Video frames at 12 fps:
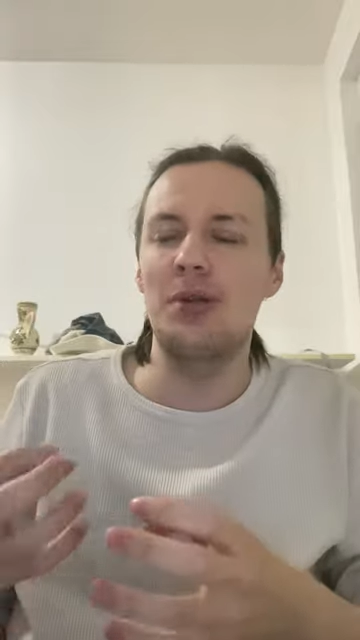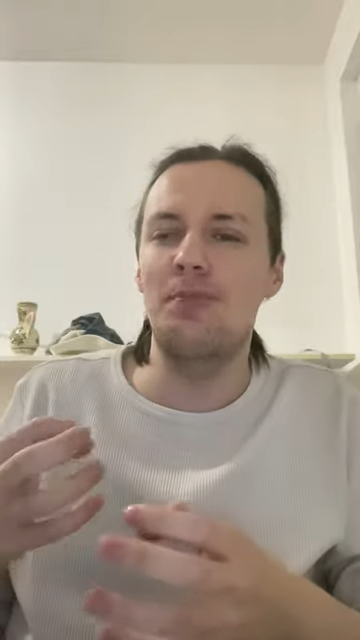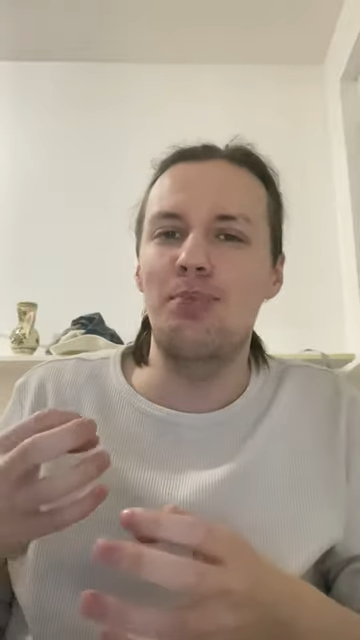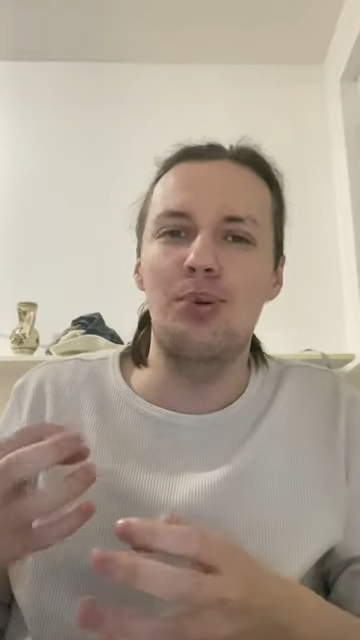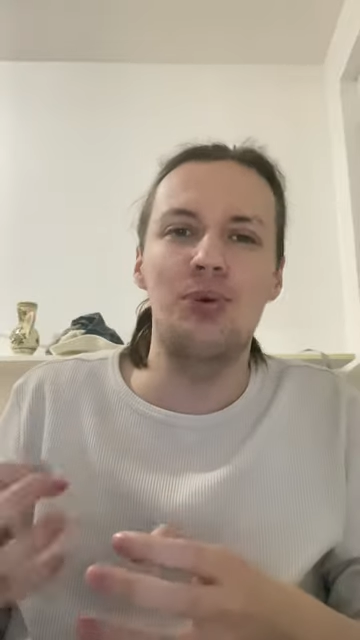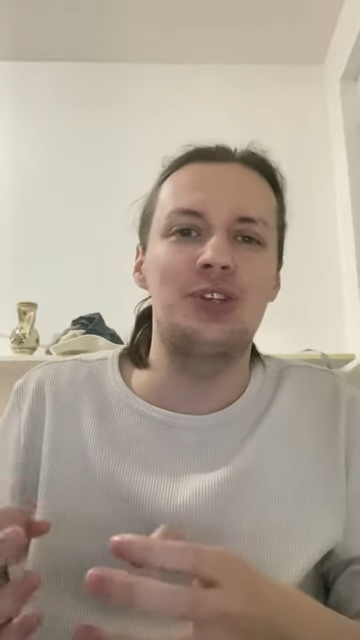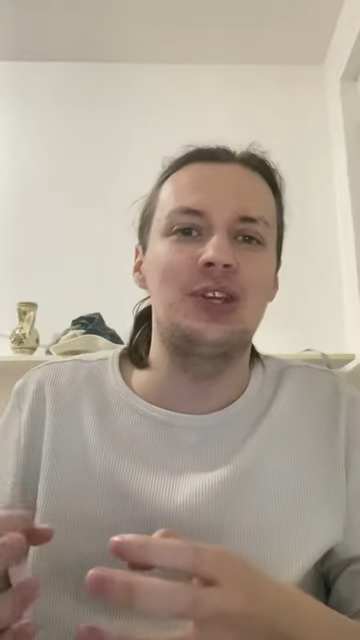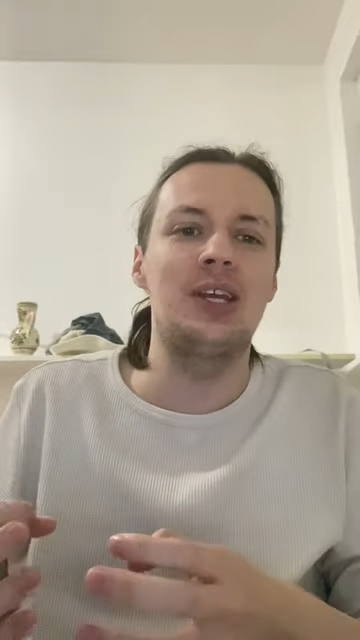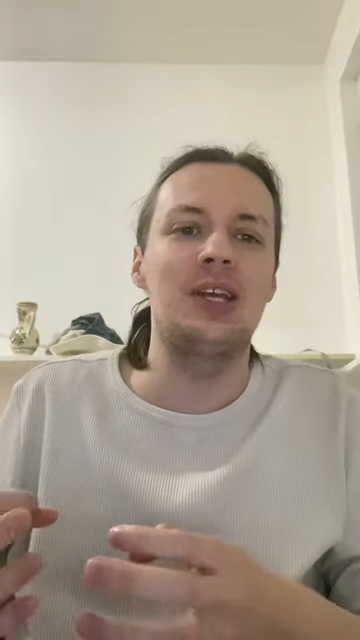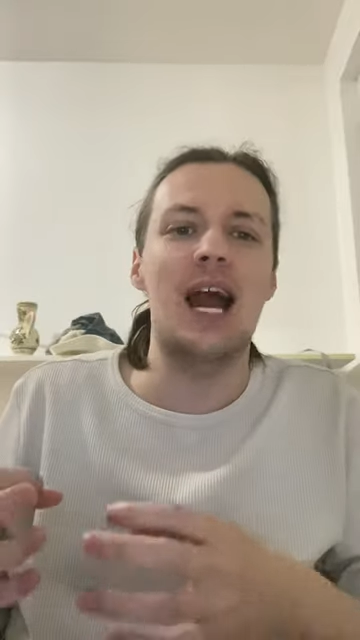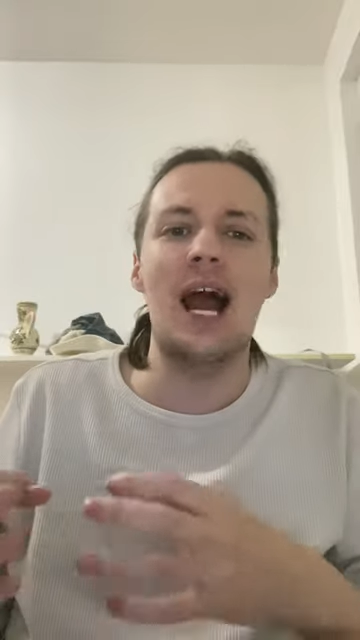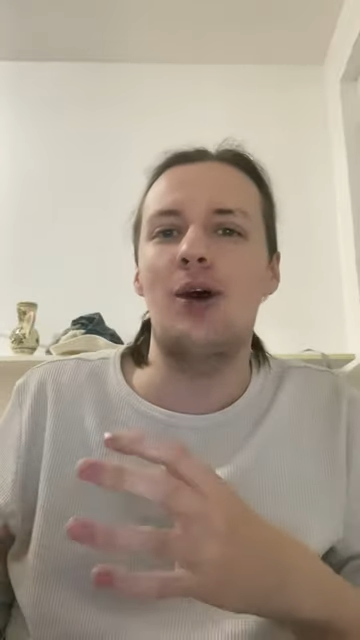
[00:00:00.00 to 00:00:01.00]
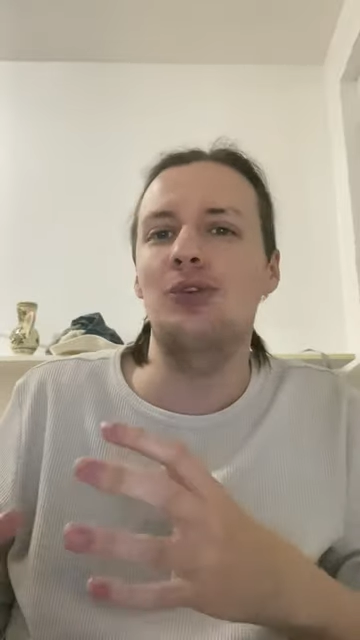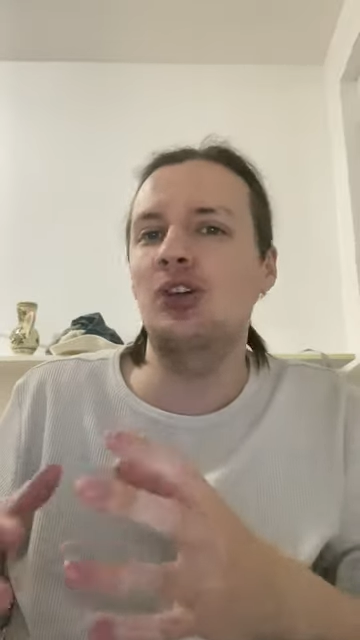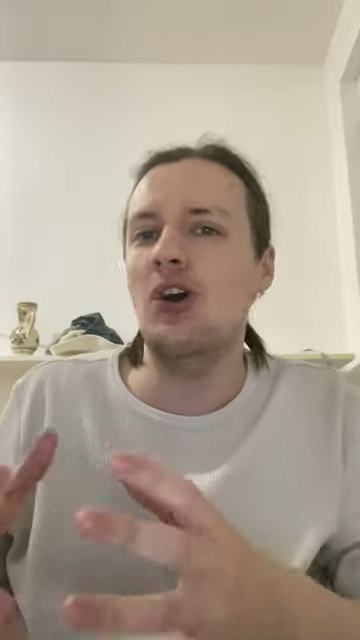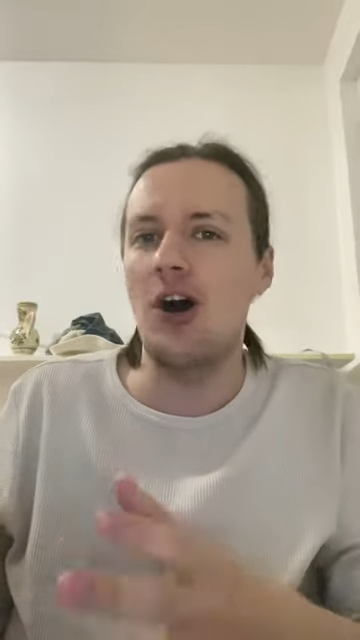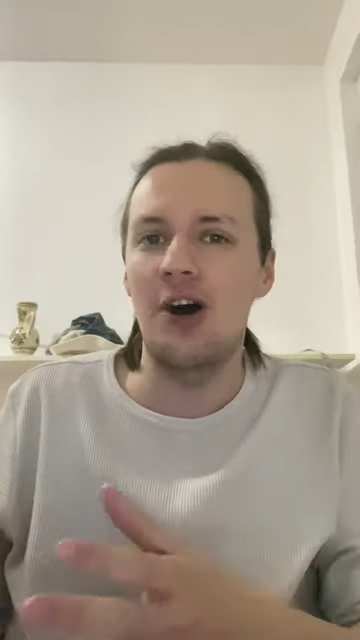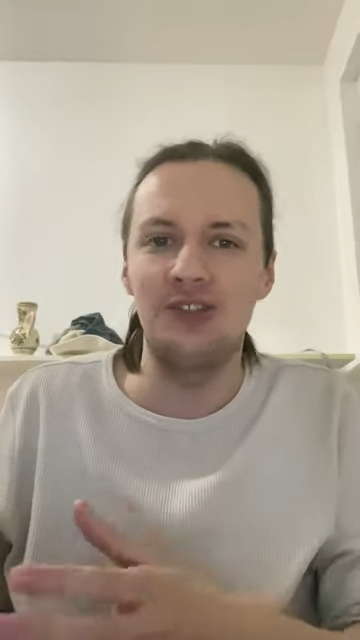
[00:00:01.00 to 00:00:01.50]
putting out
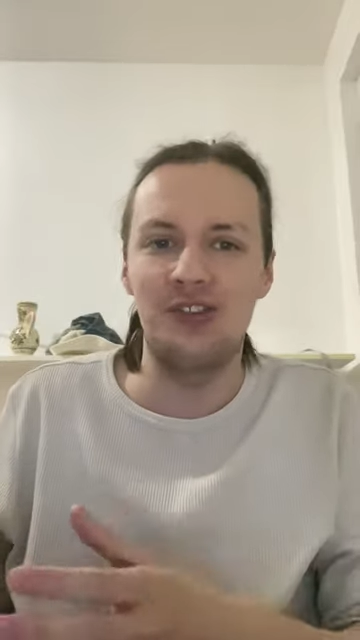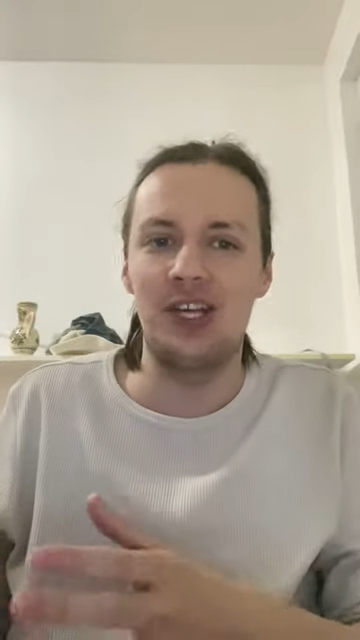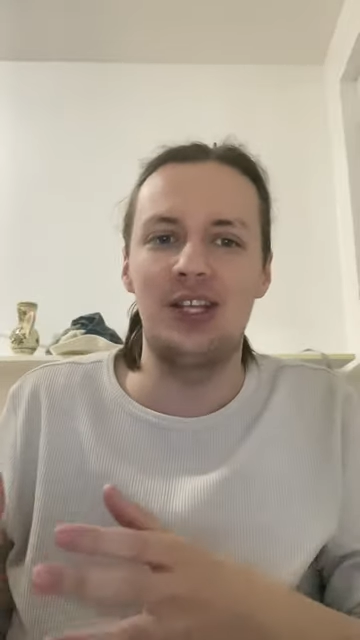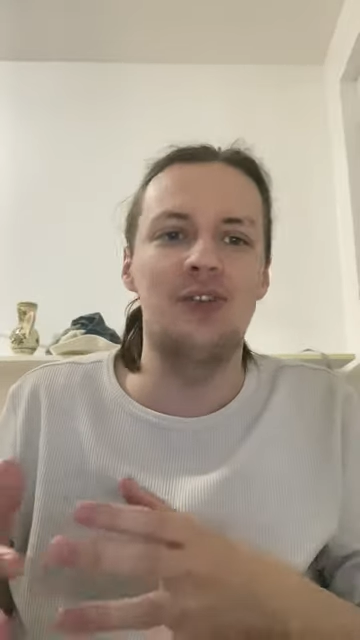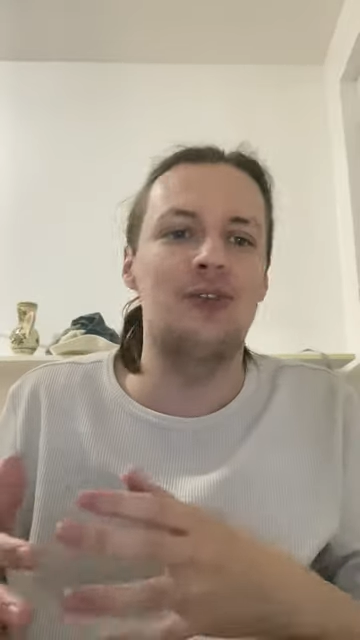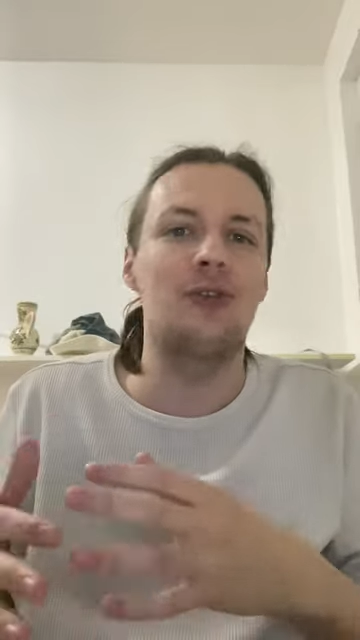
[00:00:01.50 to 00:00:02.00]
content